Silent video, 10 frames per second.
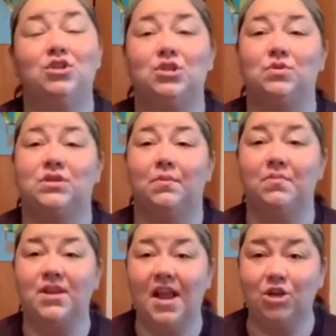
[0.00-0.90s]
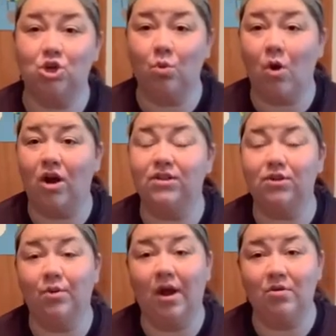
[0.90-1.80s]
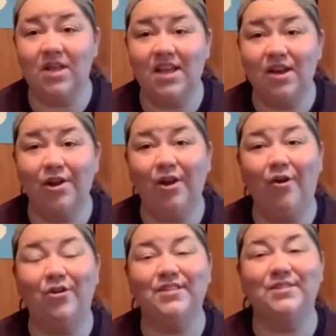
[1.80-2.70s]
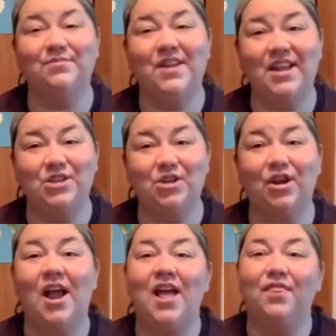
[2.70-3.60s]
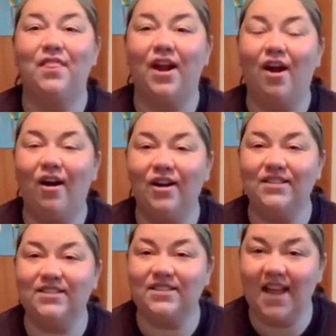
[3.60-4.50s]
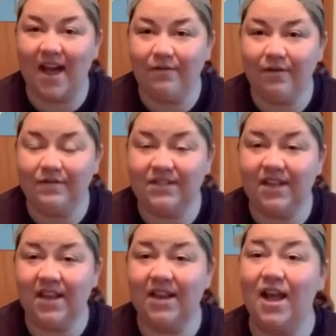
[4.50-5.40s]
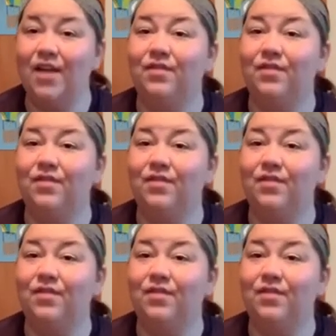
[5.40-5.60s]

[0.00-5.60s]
to some nature walks around here or some nature that our staff have seen.